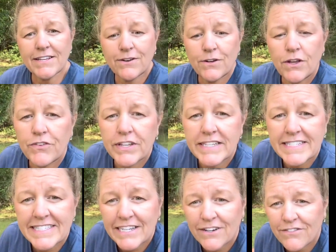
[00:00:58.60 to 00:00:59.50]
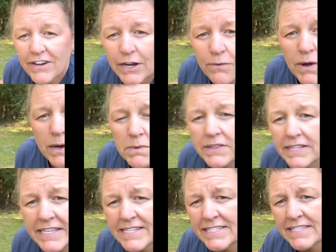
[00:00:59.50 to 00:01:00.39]
I don't know if you can see her very well, but
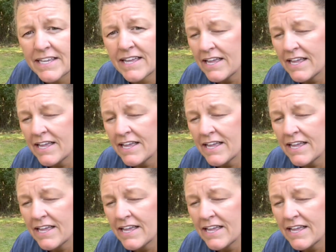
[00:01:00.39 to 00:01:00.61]
this